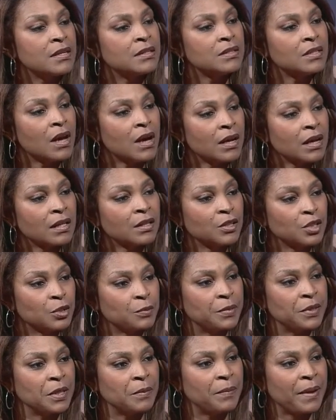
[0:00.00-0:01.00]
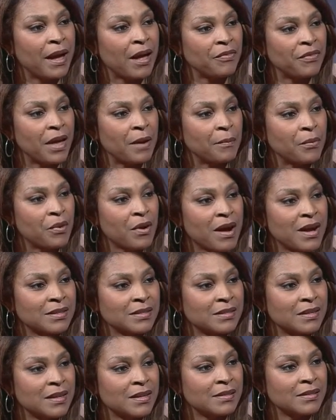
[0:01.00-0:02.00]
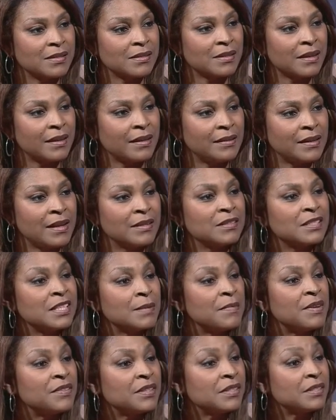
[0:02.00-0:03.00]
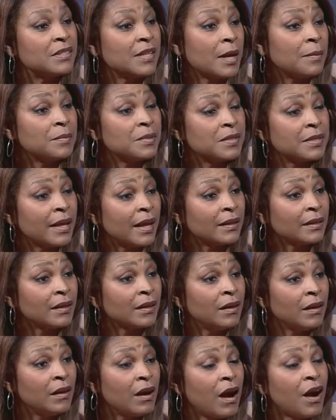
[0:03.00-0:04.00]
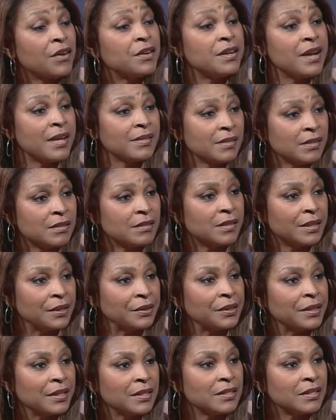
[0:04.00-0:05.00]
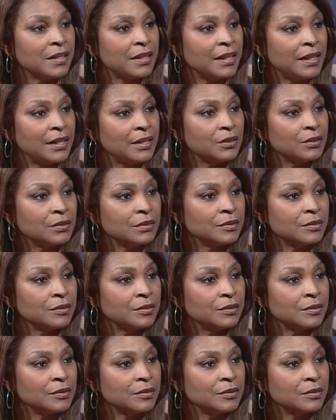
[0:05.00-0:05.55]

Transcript: Talk a little bit about that process and some of the steps that are necessary to heal.